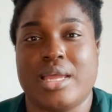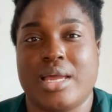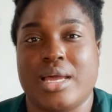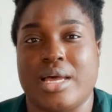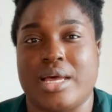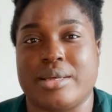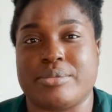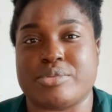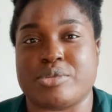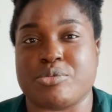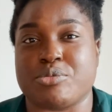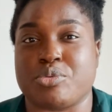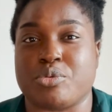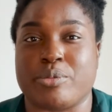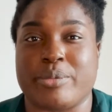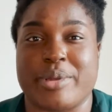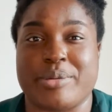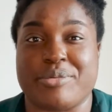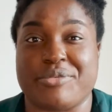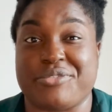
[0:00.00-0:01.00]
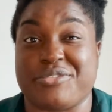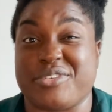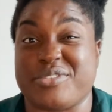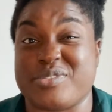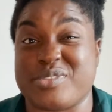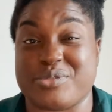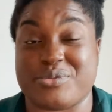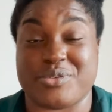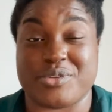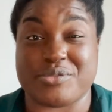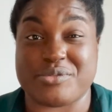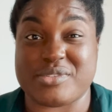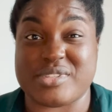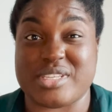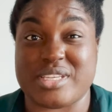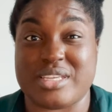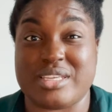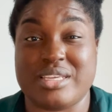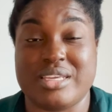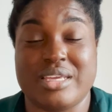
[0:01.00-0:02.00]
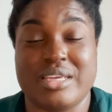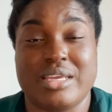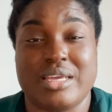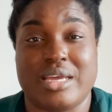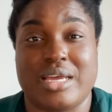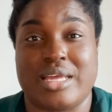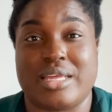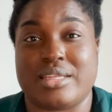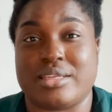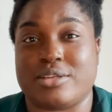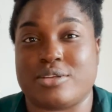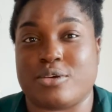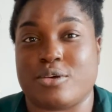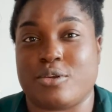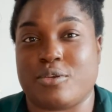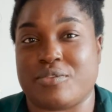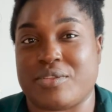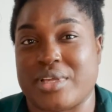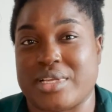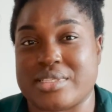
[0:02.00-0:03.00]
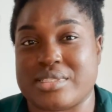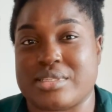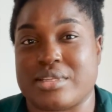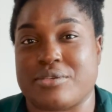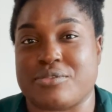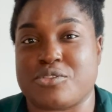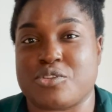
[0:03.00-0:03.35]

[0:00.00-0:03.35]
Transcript: Some people might be 50-50 and all of that stuff.